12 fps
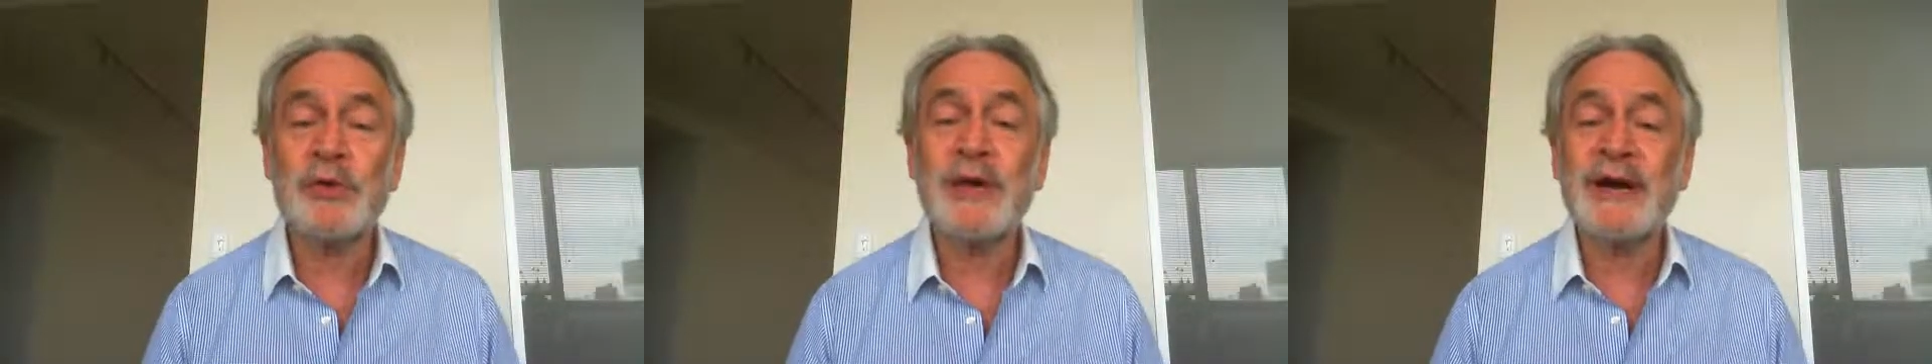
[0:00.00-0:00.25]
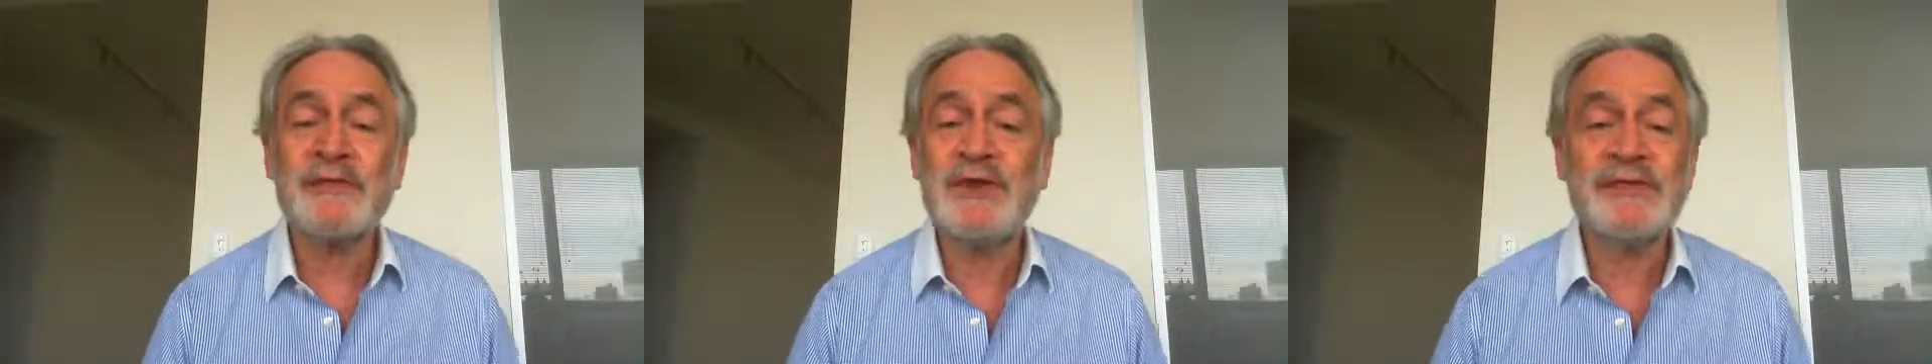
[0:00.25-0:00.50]
you
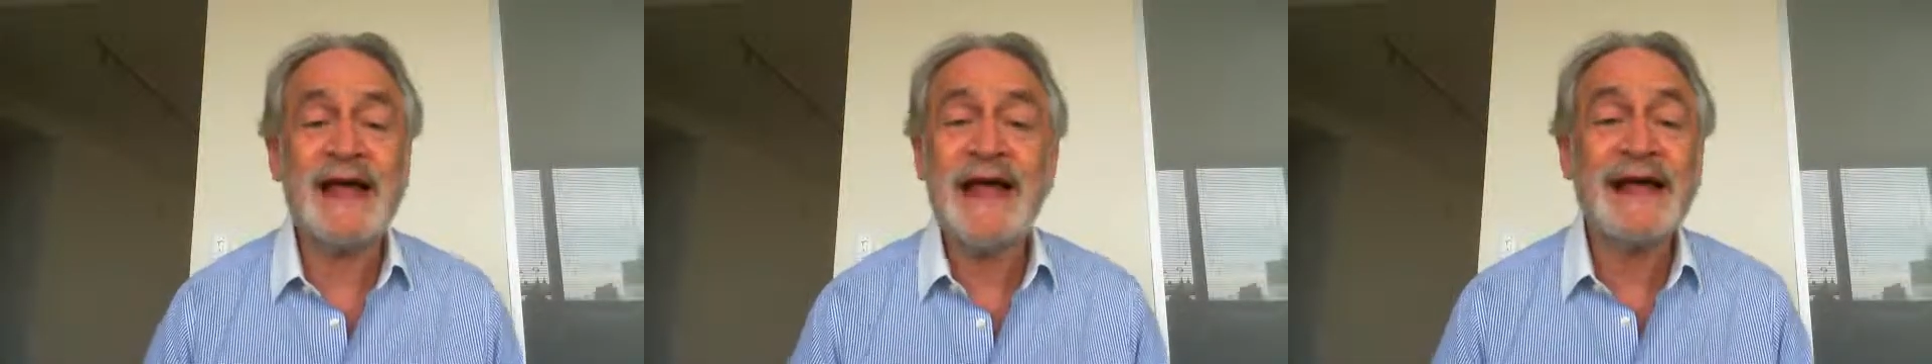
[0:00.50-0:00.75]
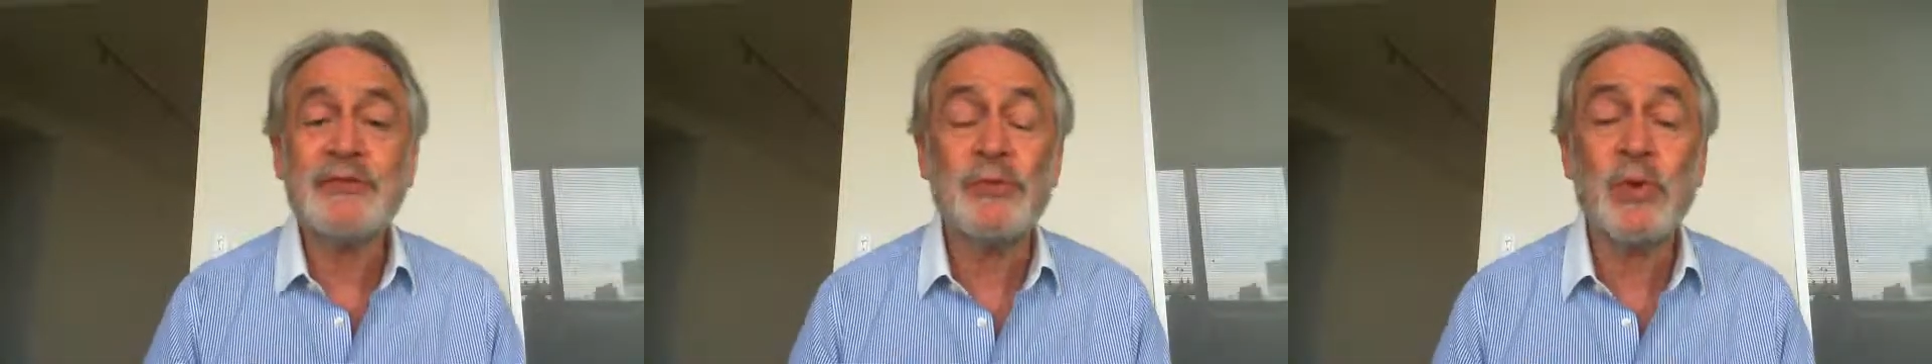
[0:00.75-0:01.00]
have these
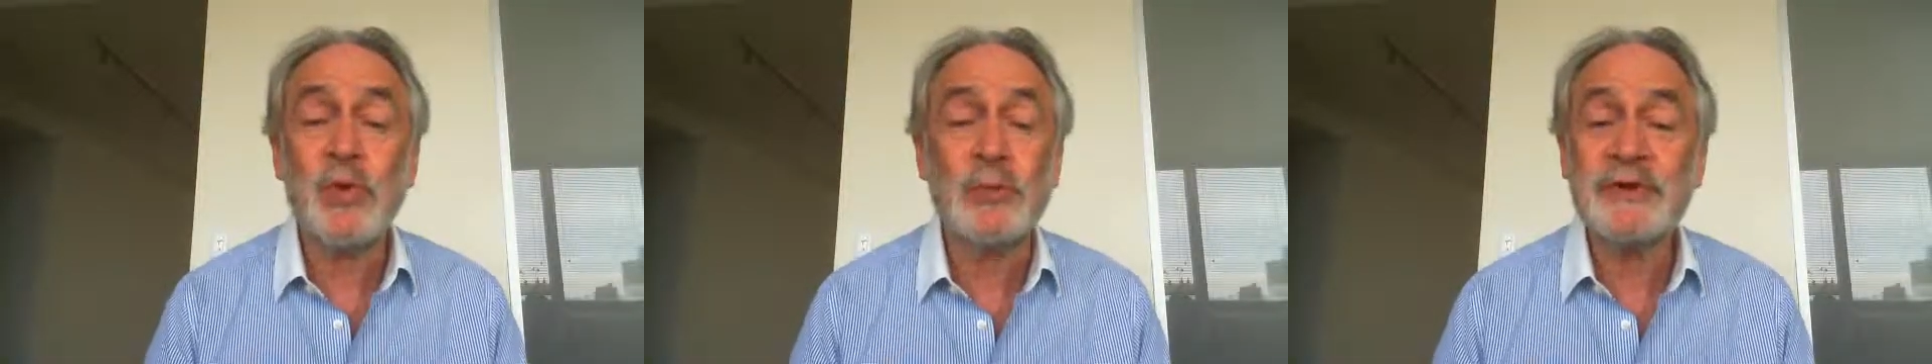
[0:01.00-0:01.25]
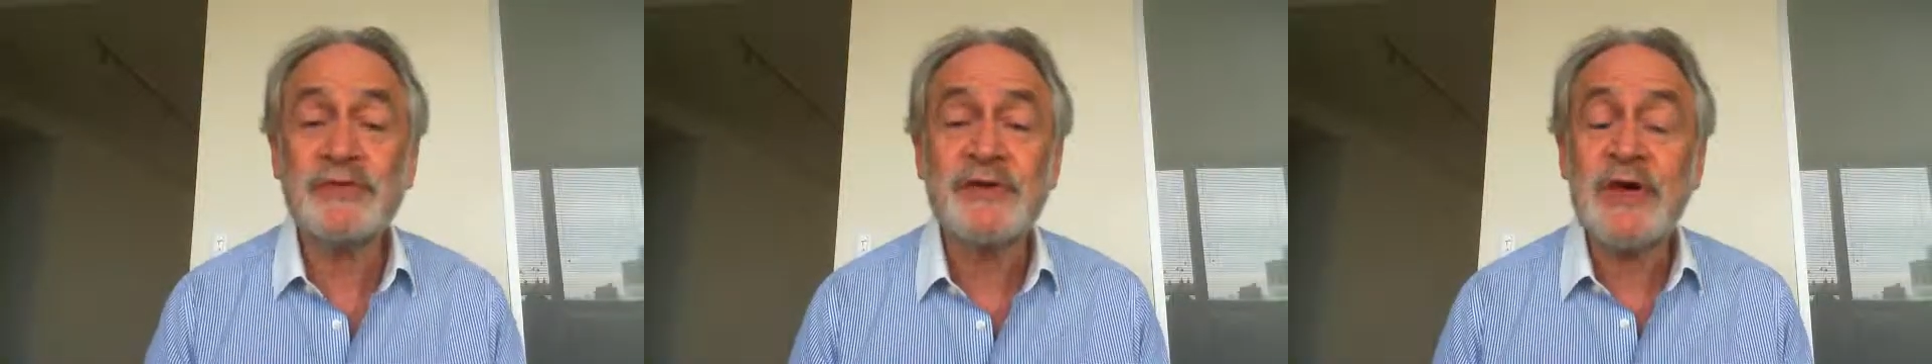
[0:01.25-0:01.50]
hand
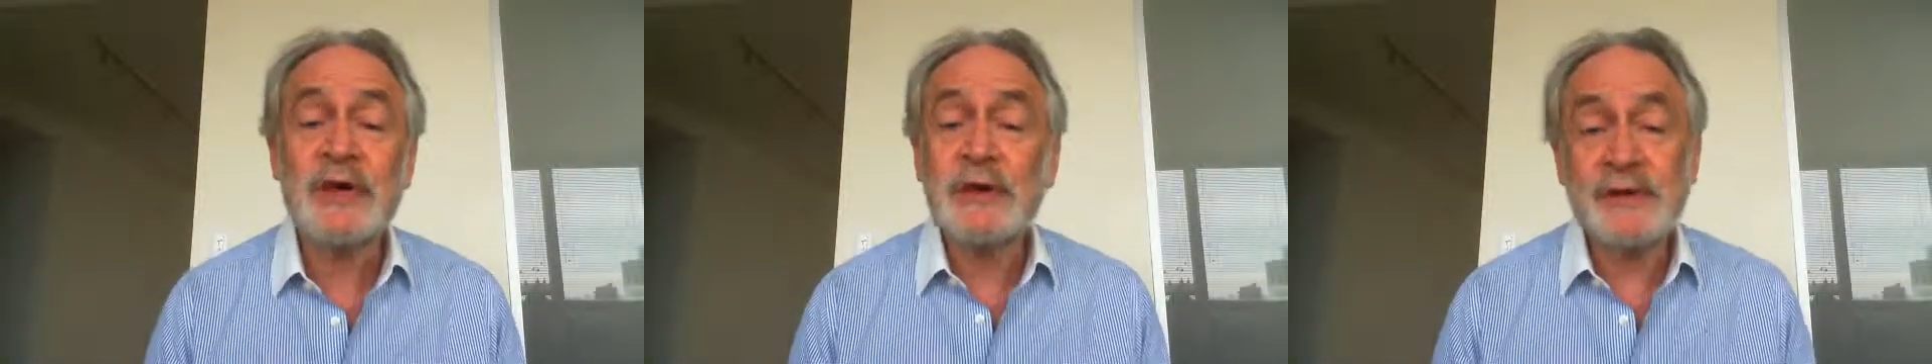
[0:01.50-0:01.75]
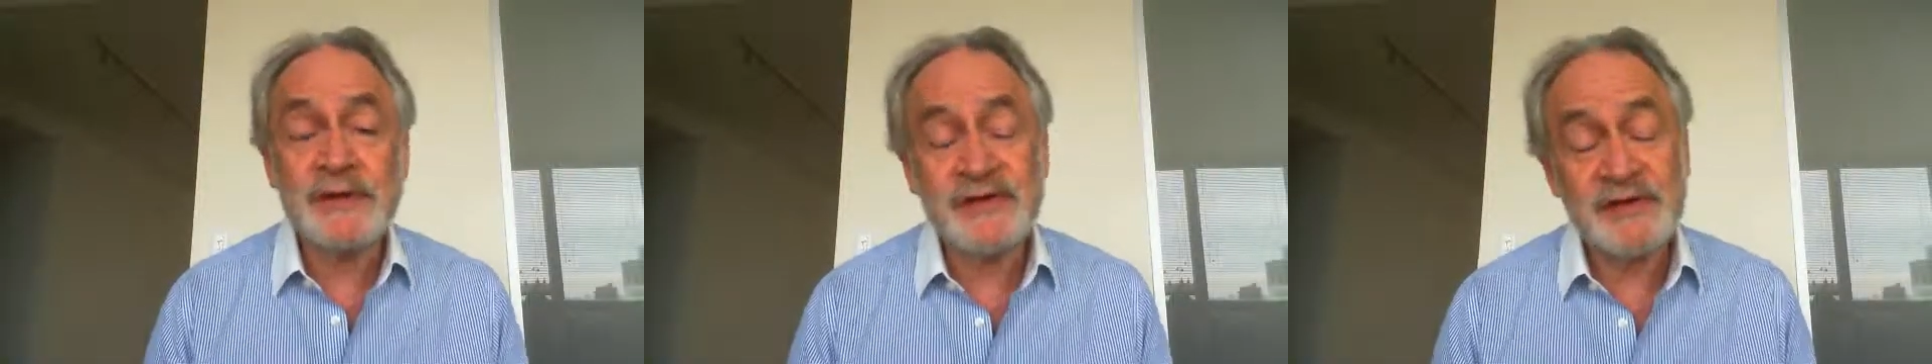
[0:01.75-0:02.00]
warmers
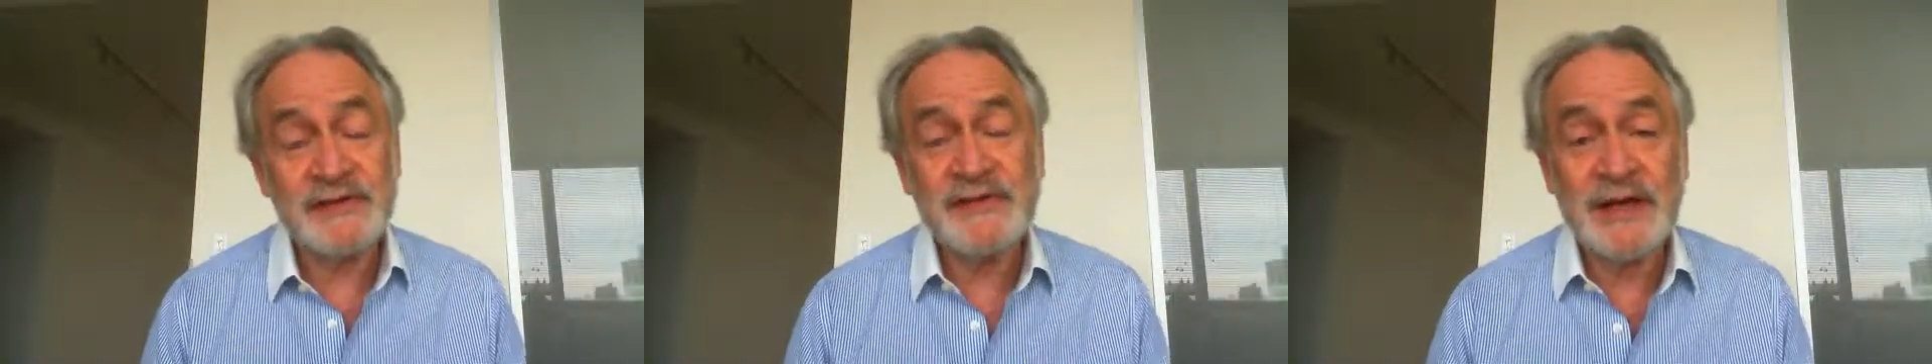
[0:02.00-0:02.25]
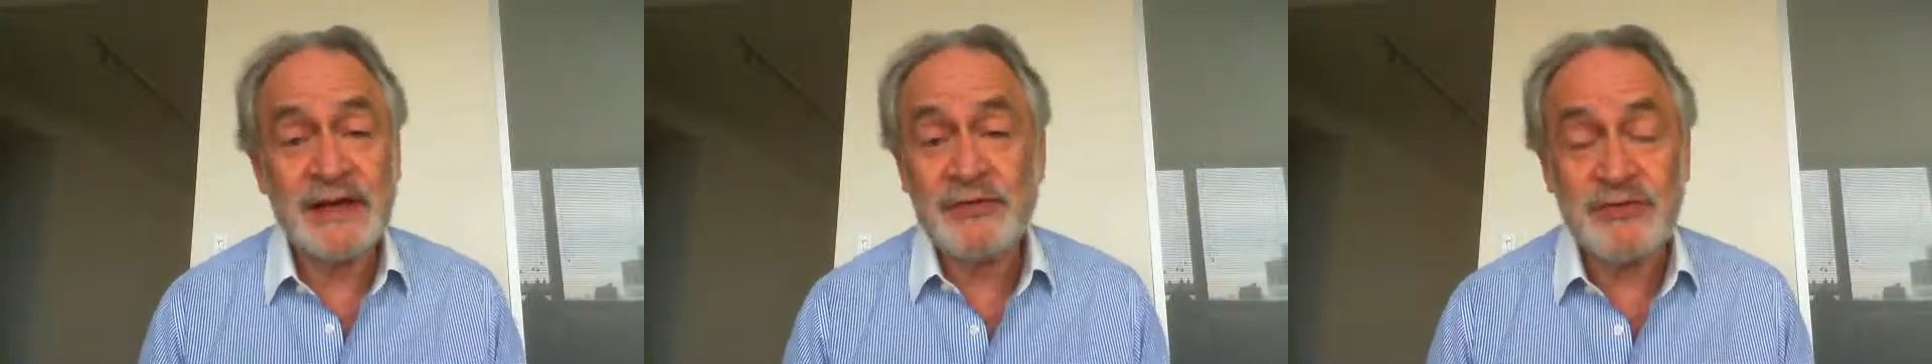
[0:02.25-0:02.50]
that
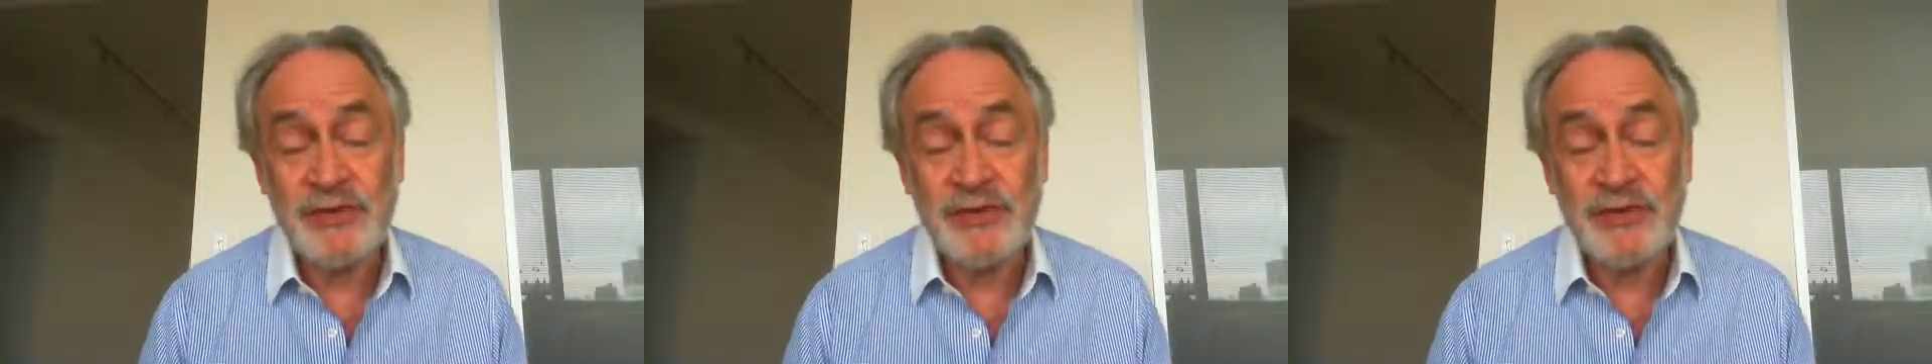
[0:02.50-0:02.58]
contain